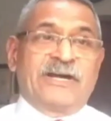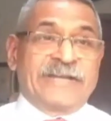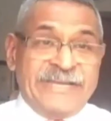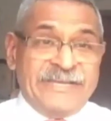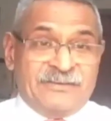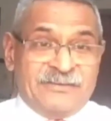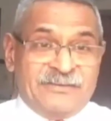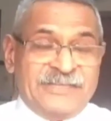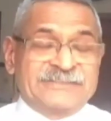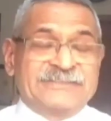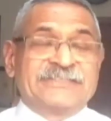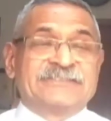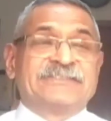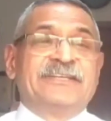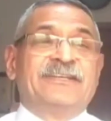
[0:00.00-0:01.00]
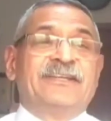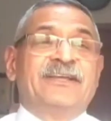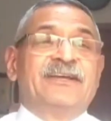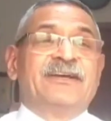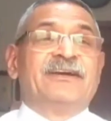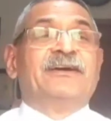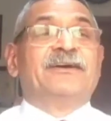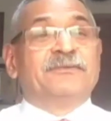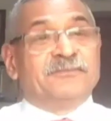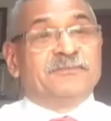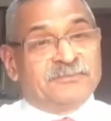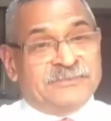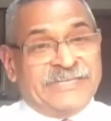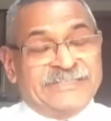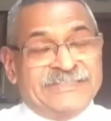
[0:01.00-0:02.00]
Again, as I said,
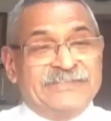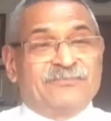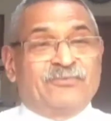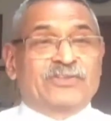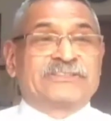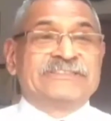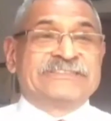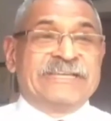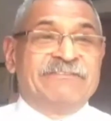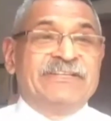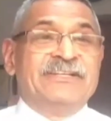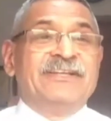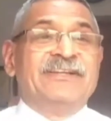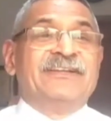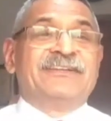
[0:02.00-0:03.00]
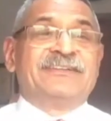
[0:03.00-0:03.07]
1947,